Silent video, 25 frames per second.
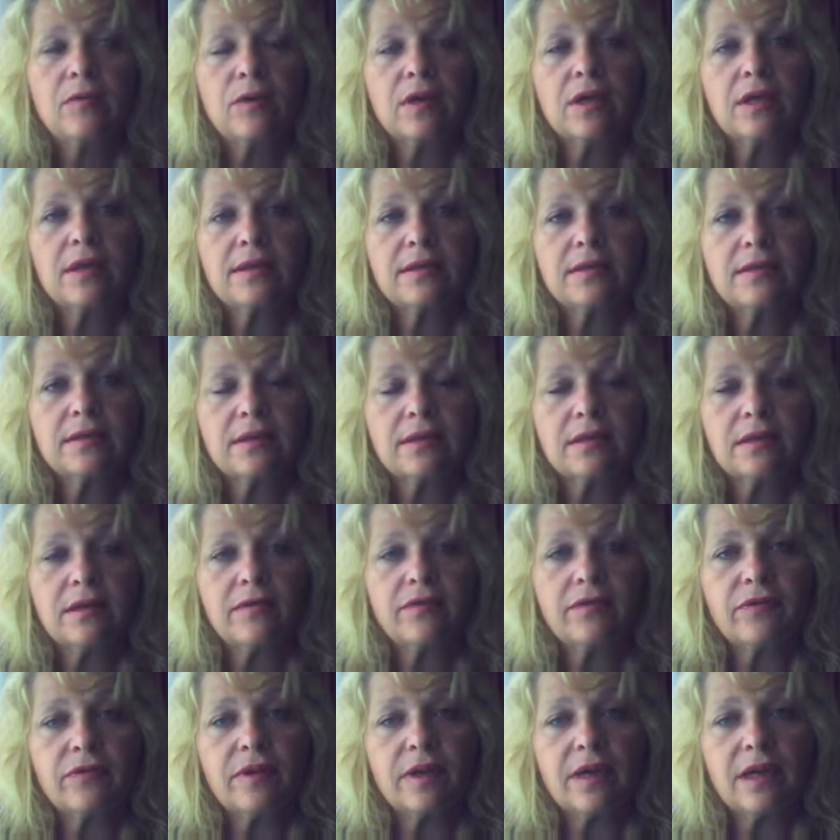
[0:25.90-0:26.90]

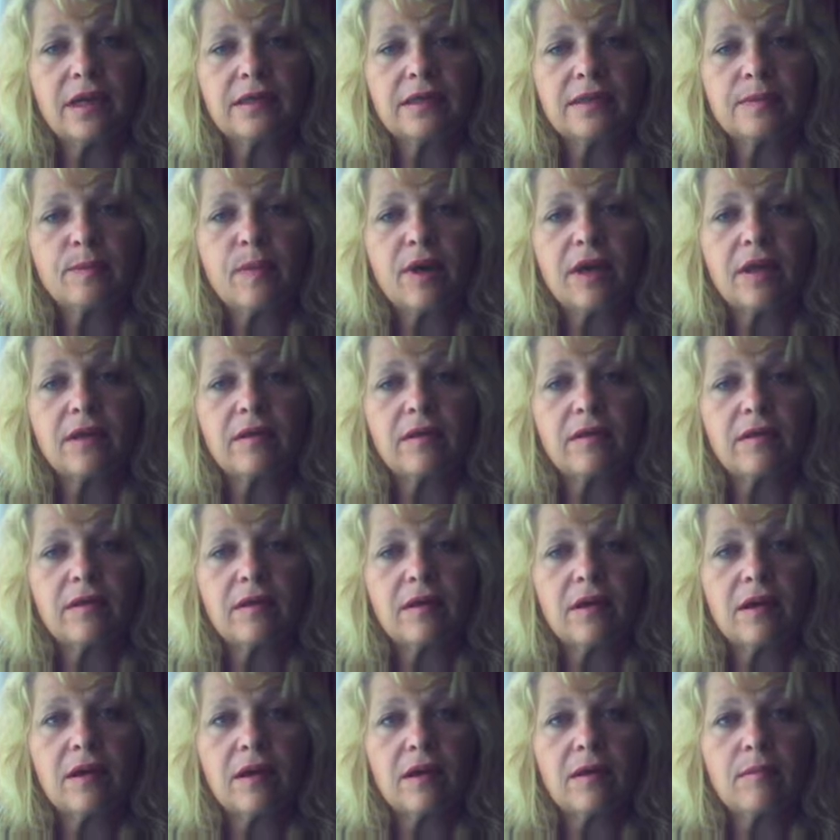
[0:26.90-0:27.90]
realistically for the next month,
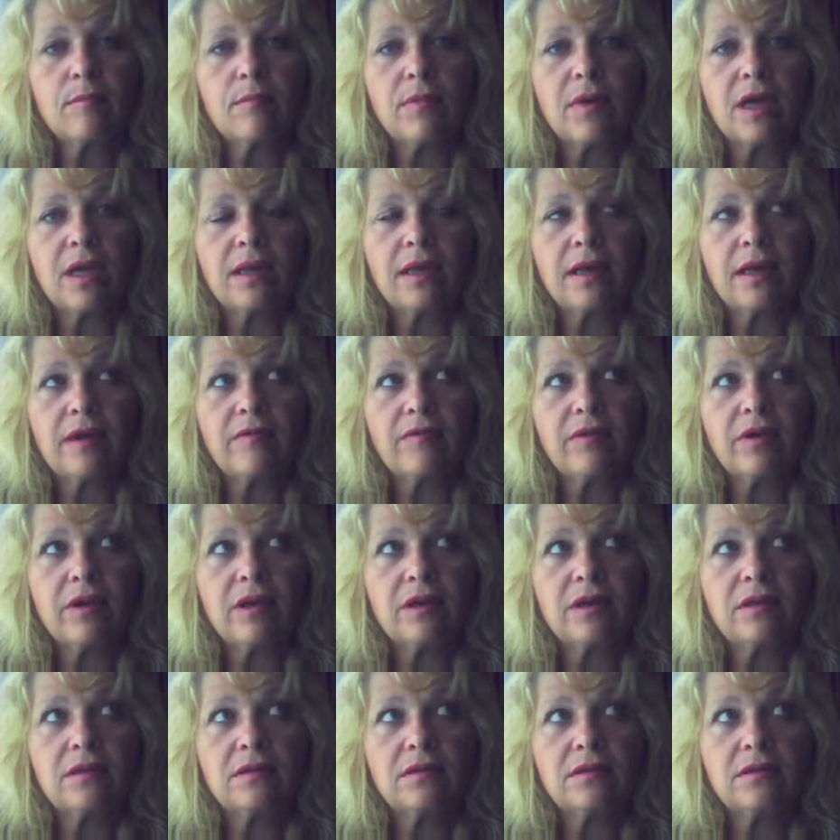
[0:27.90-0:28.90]
my life
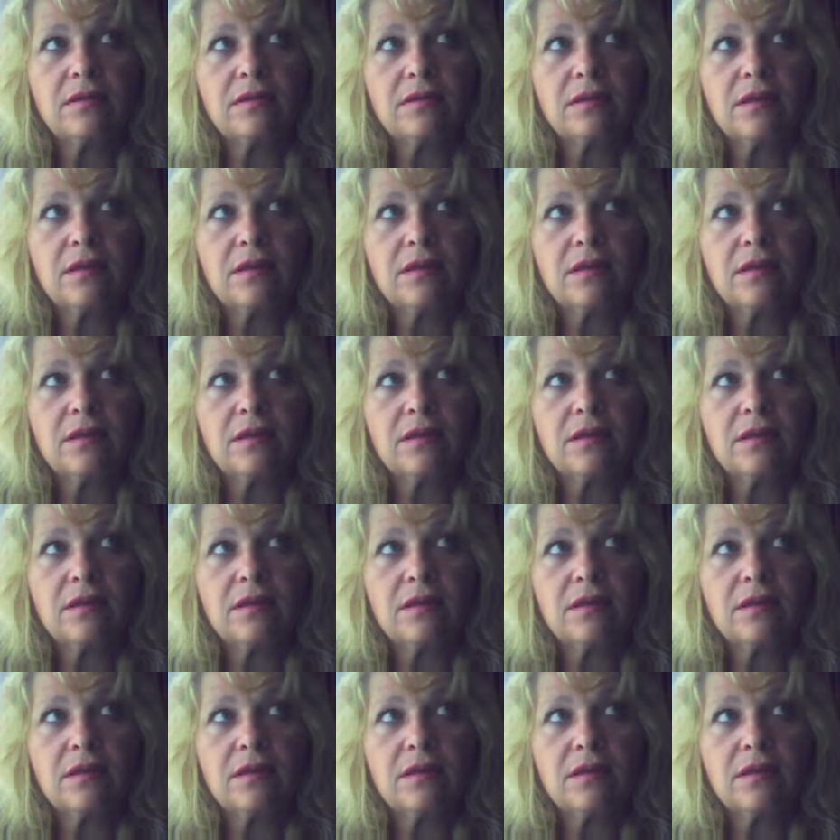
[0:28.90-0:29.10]
is